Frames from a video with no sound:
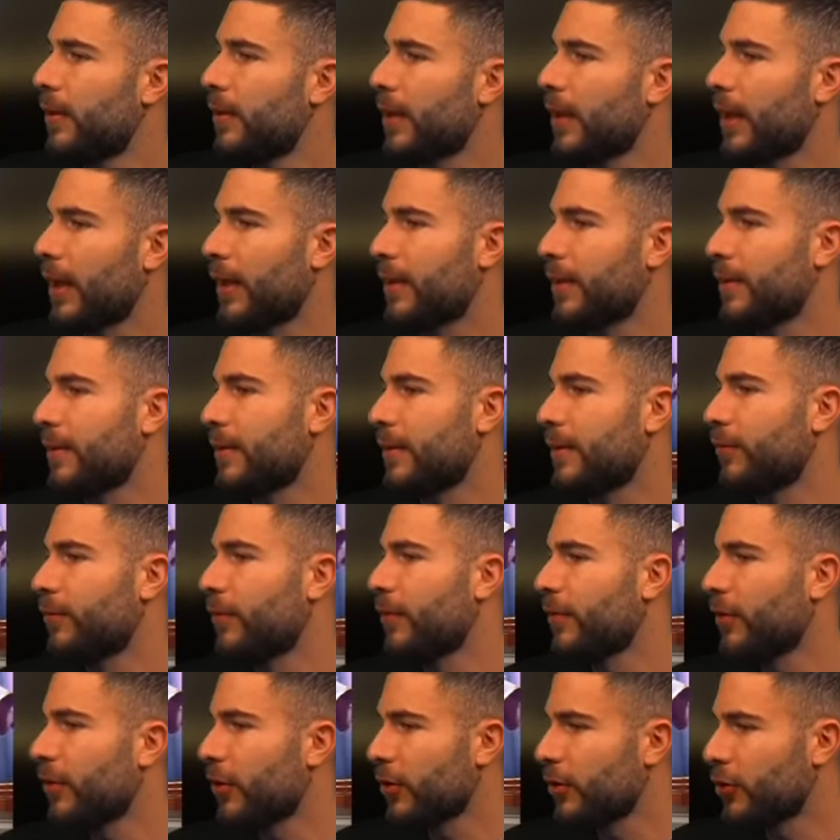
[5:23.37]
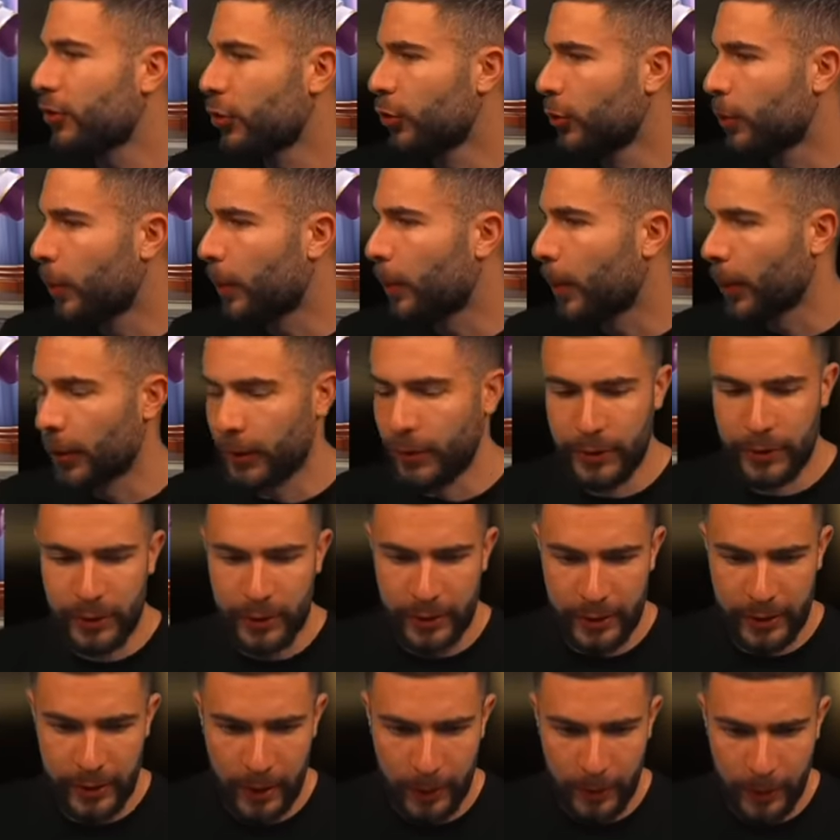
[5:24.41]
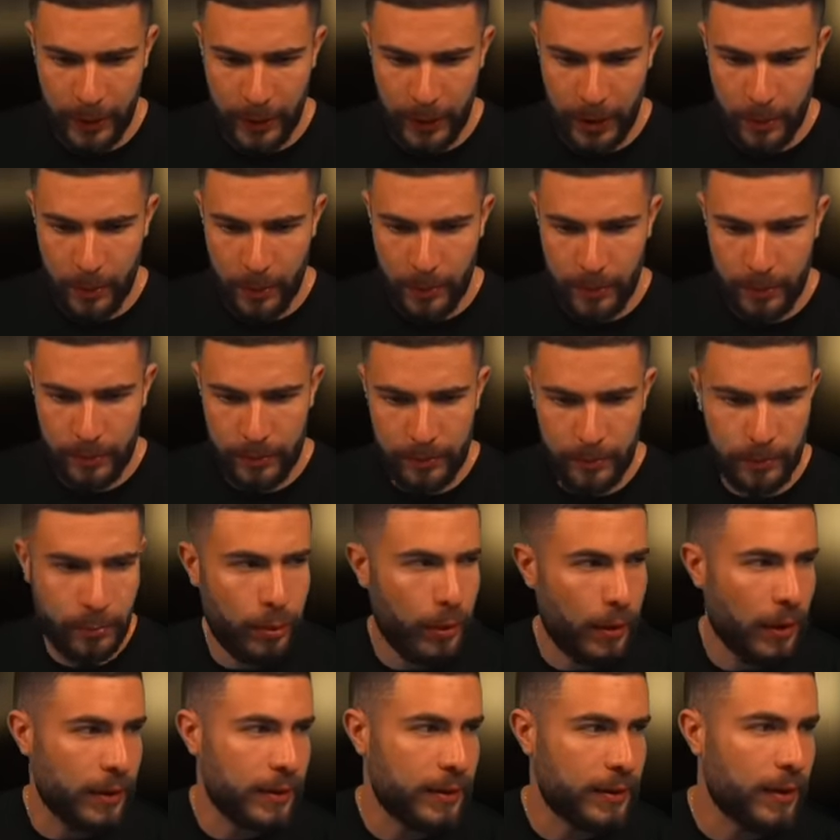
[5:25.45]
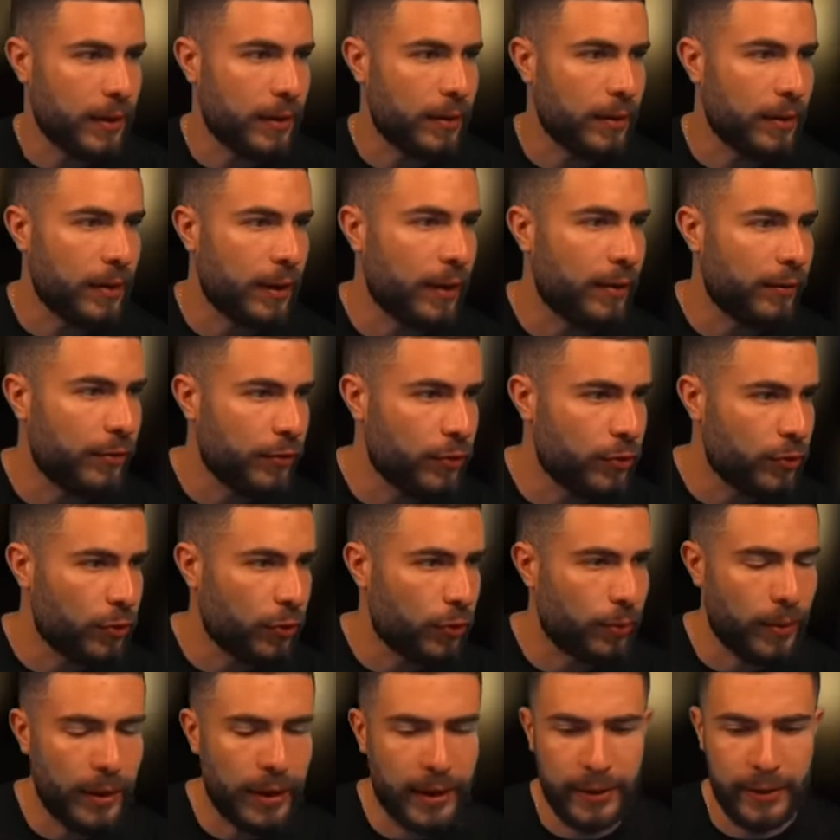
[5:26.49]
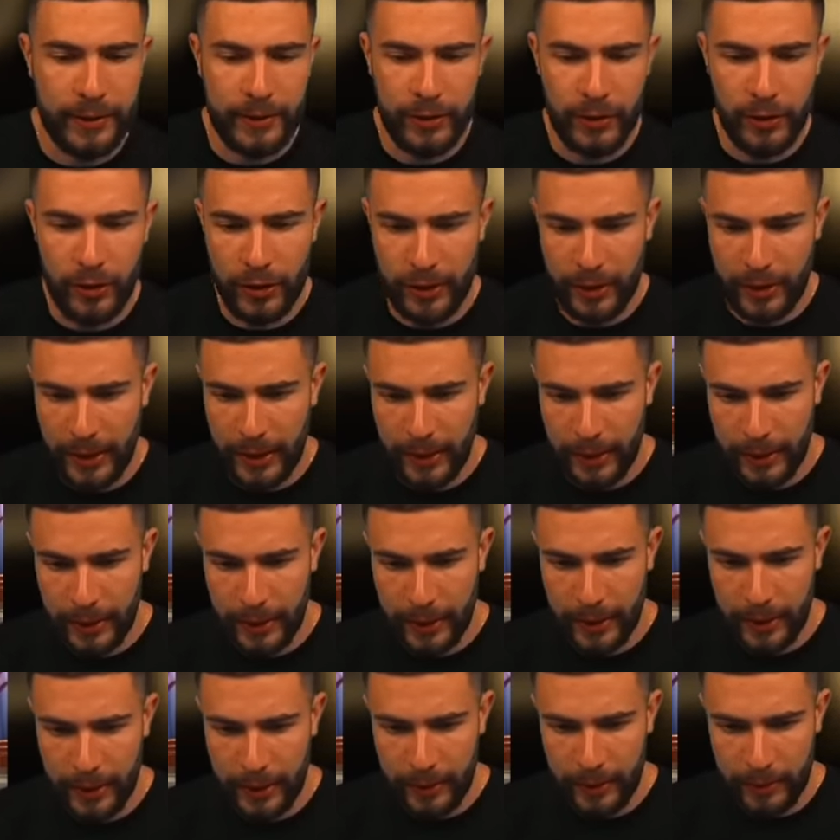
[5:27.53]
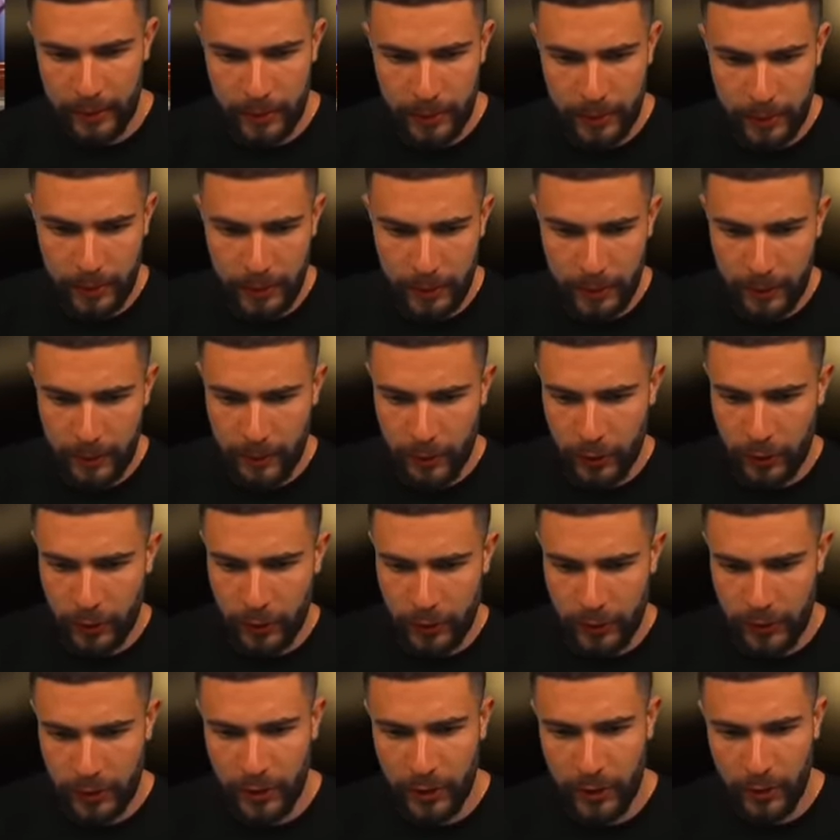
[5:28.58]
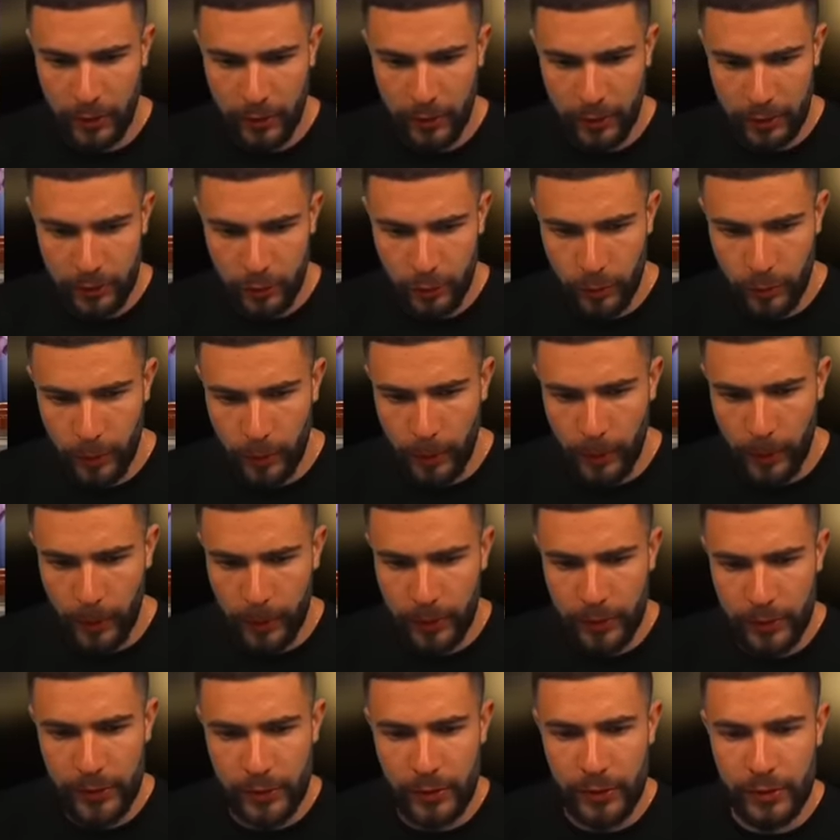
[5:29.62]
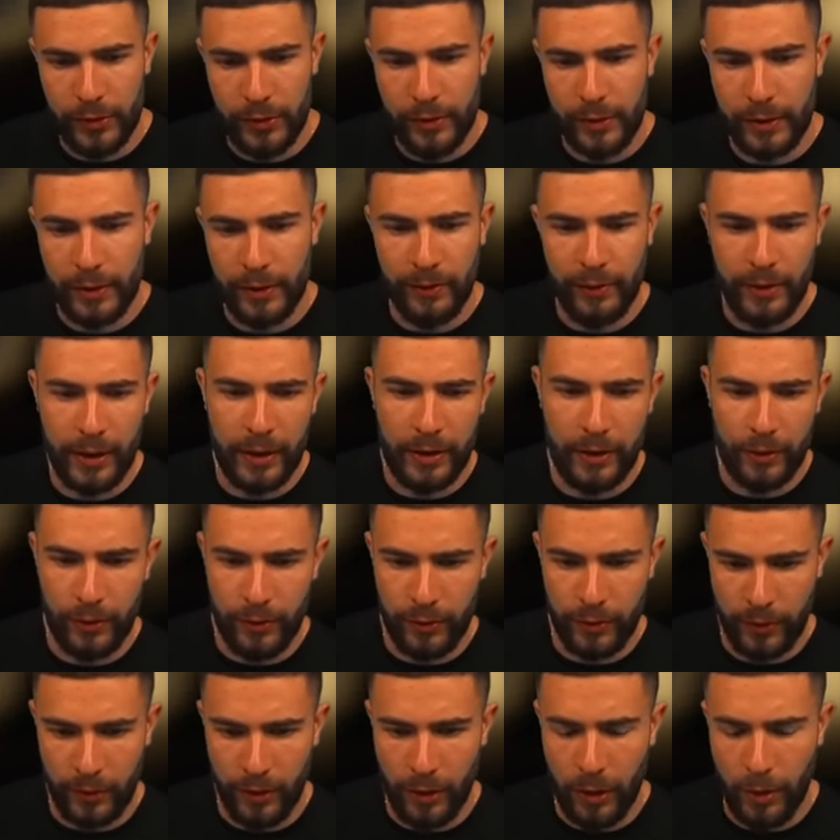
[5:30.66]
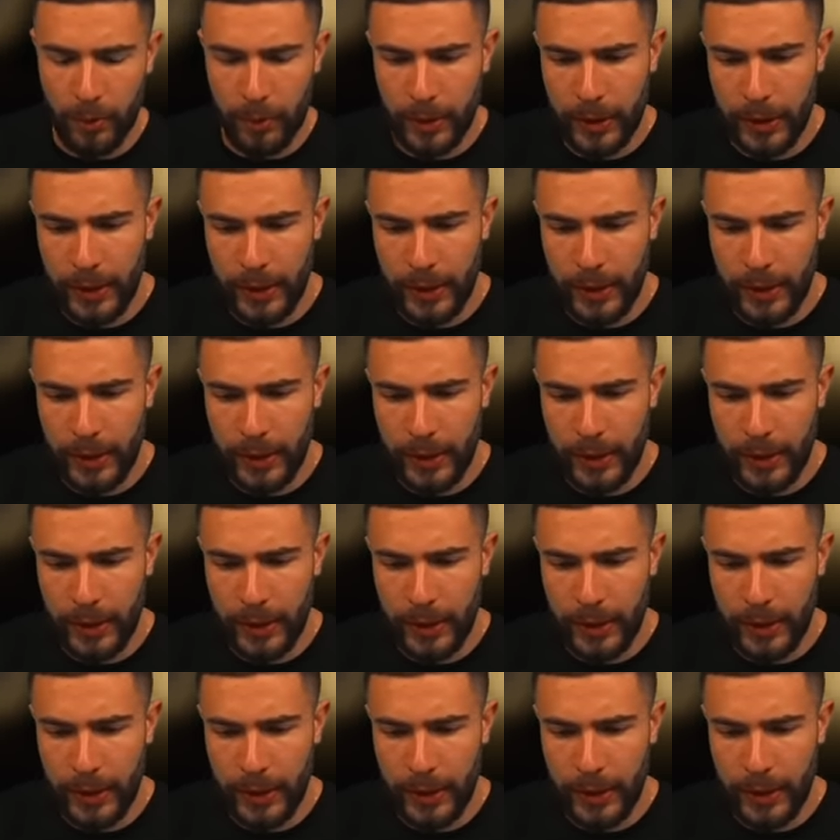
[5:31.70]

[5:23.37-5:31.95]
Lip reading: Guys, we've got super bonuses coming up. Plus, the average required is not that high if you consider the super bonuses, if they don't flop.